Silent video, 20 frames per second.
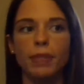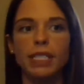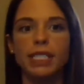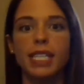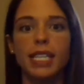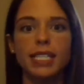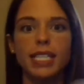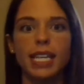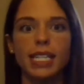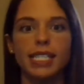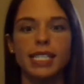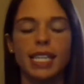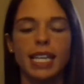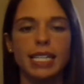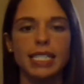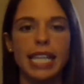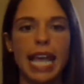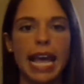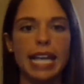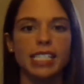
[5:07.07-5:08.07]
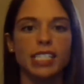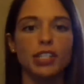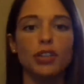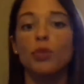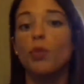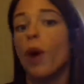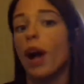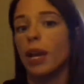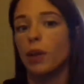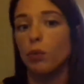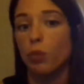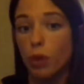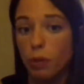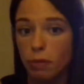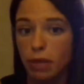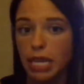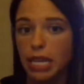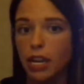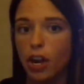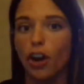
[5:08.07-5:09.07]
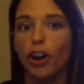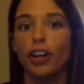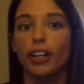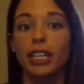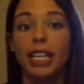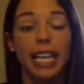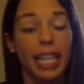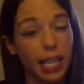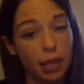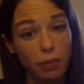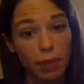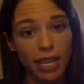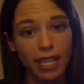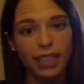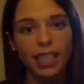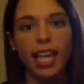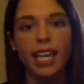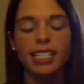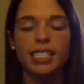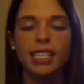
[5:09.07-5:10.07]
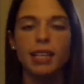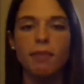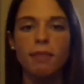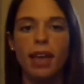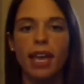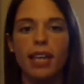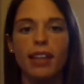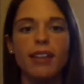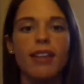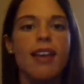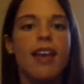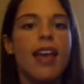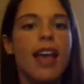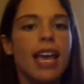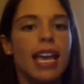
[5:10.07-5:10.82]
statistics as to why women are getting paid less than men.